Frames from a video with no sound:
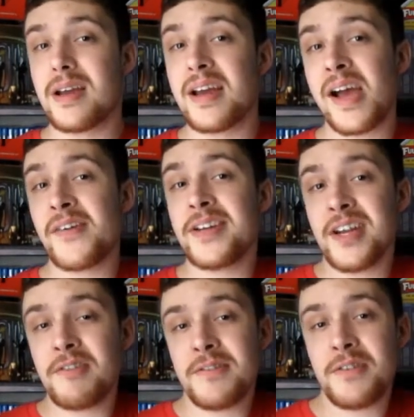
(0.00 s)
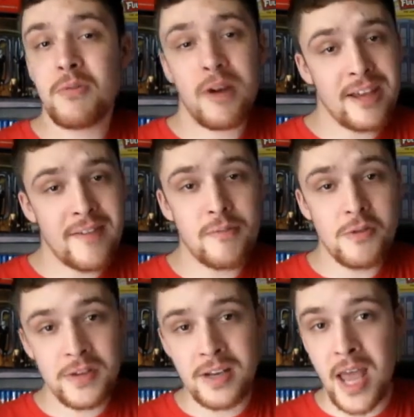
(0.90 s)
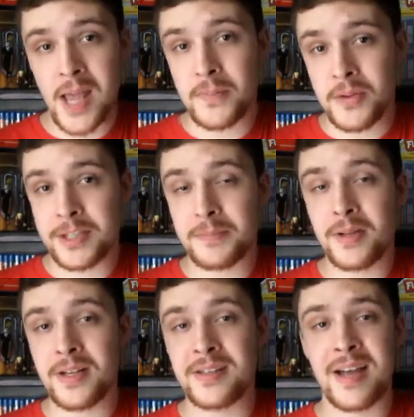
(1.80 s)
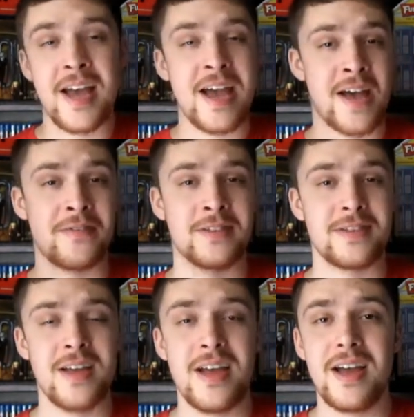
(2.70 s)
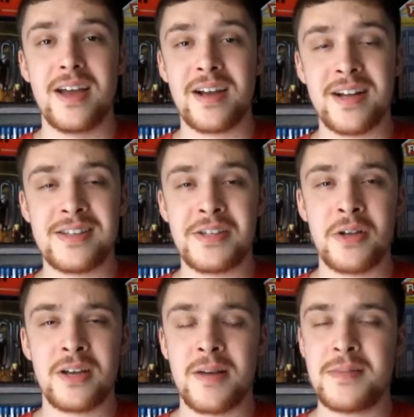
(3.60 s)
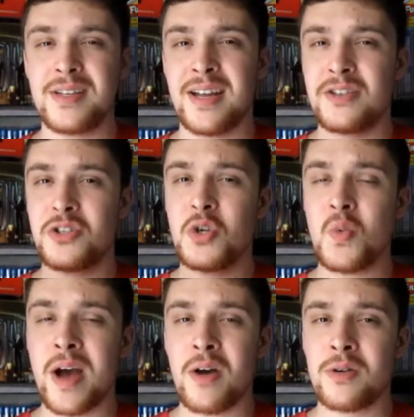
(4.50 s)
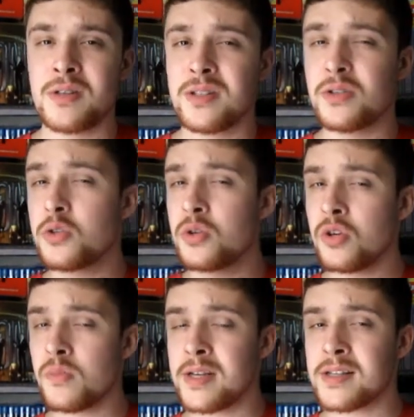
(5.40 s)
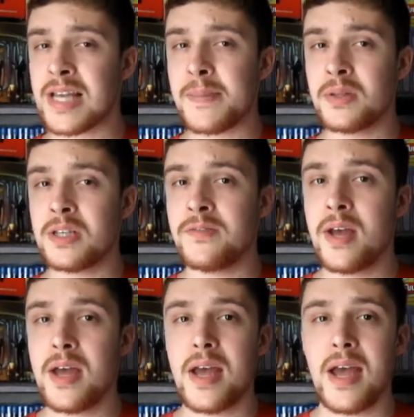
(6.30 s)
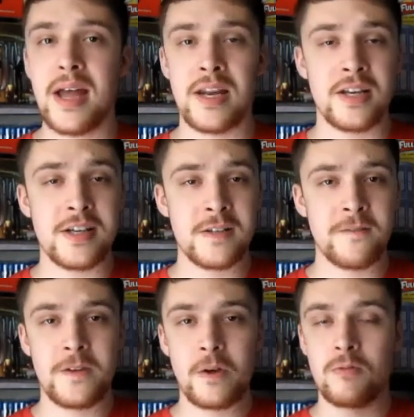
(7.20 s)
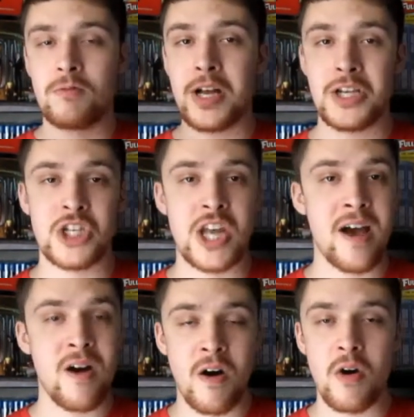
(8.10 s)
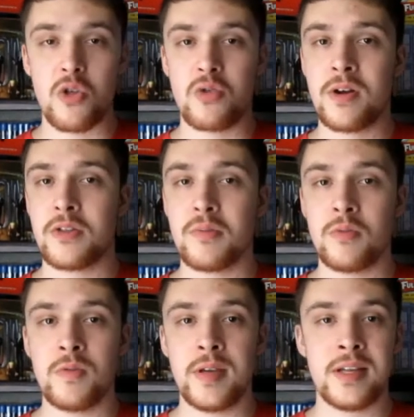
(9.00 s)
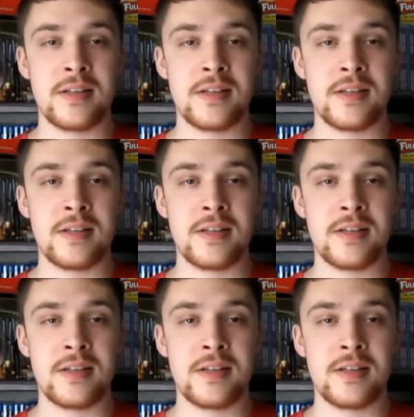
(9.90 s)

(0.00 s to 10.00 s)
Have I done a review where I give a movie an A++? I haven't. Godzilla comes in at 2 hours and 2 minutes, I believe, and it doesn't feel rushed at all throughout the movie.